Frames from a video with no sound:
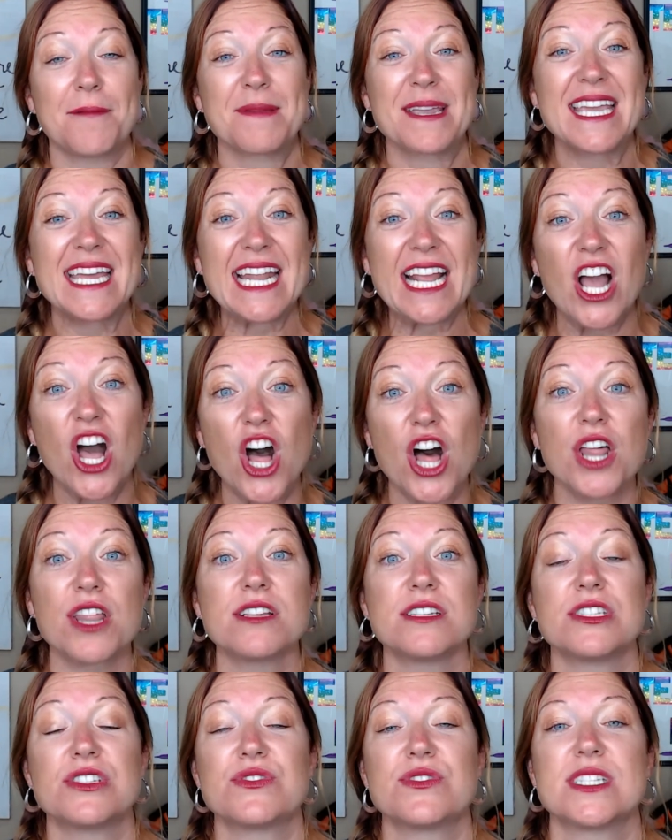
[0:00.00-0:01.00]
getting all
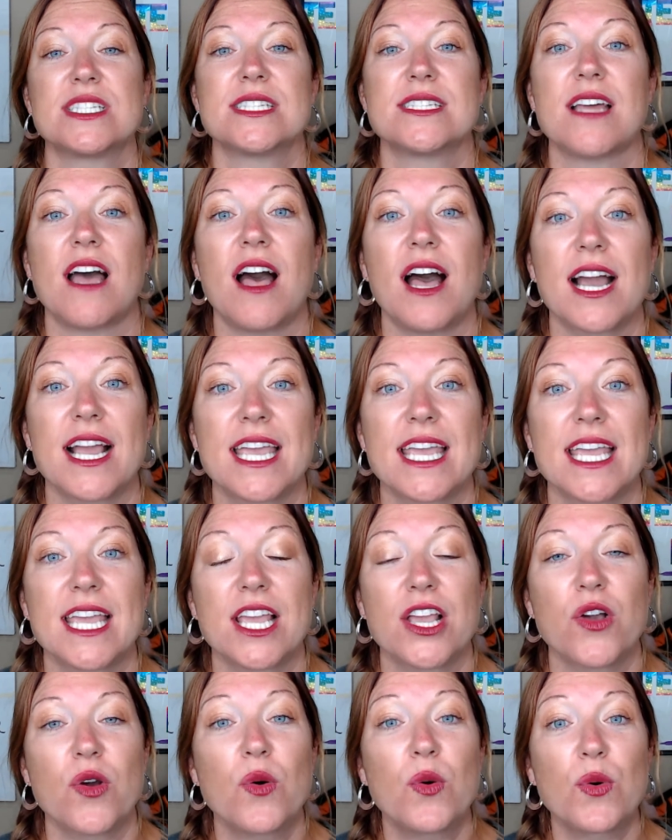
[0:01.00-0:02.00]
the students
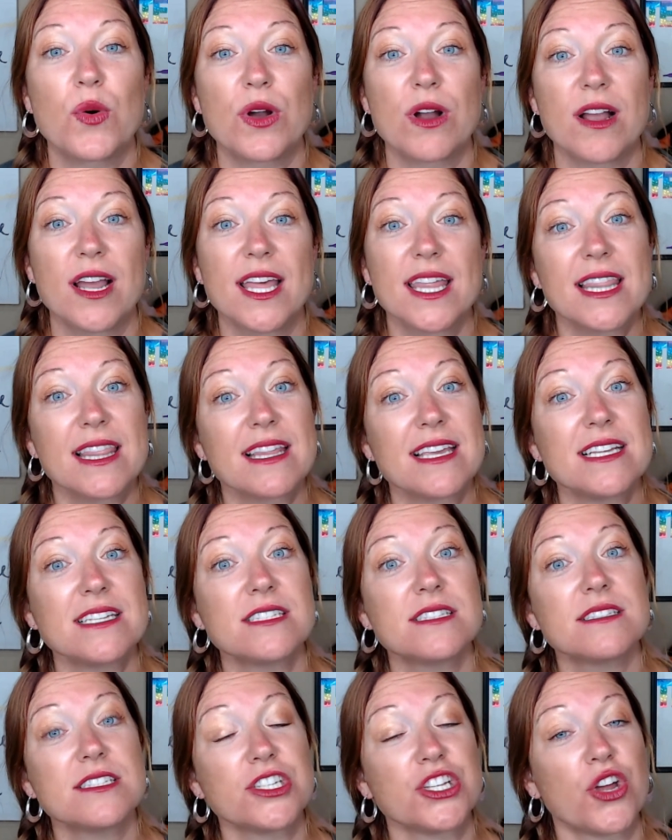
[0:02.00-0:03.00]
talking, or at
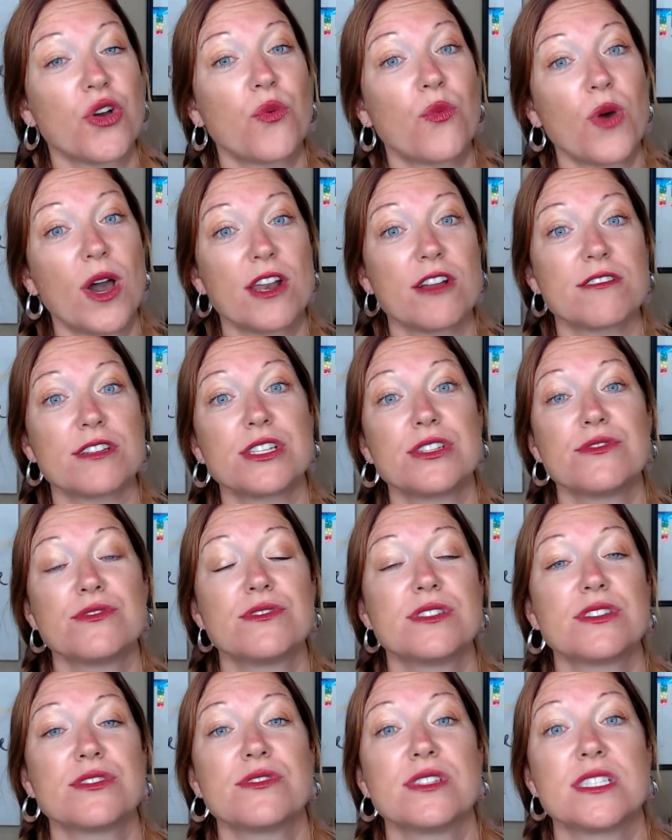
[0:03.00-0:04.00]
least one or two
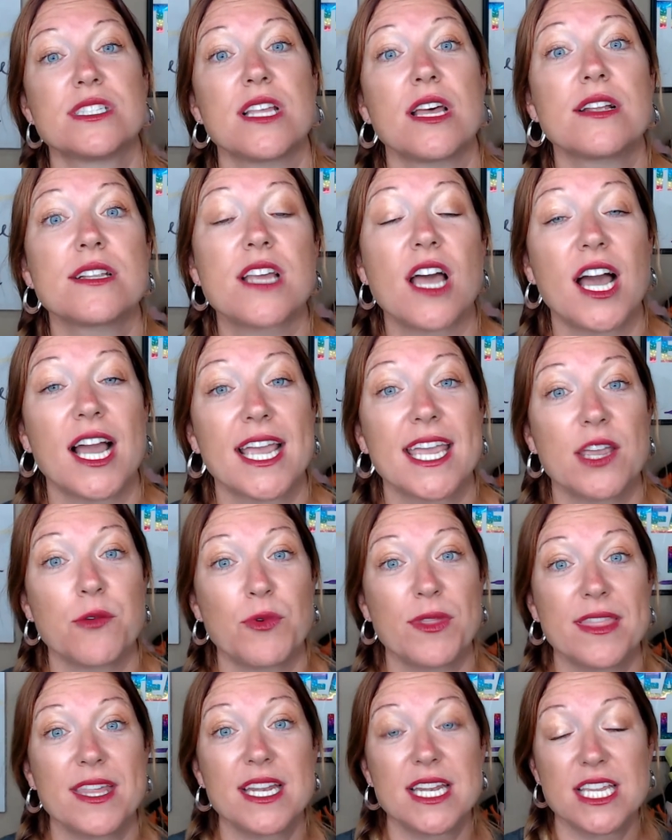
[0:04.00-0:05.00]
students talking
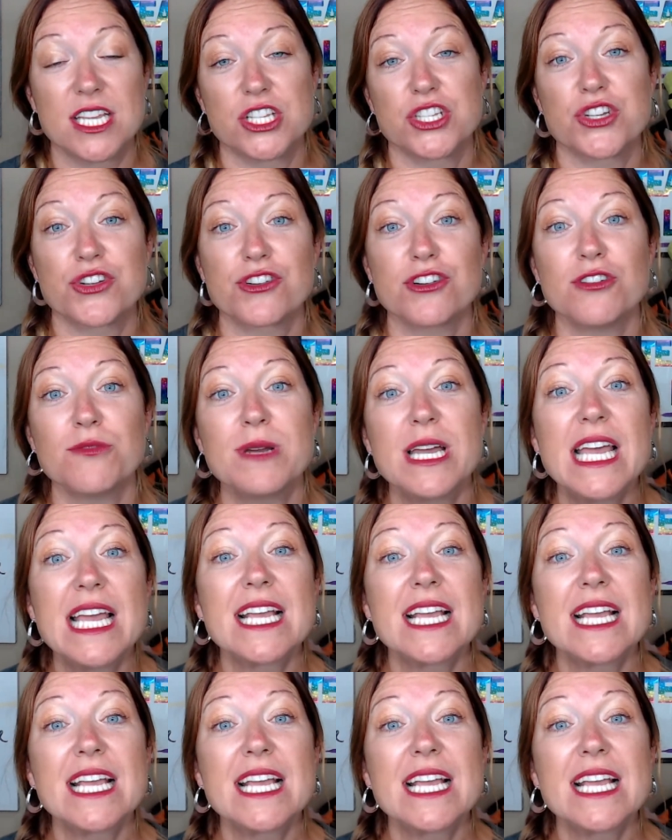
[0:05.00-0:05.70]
within each group.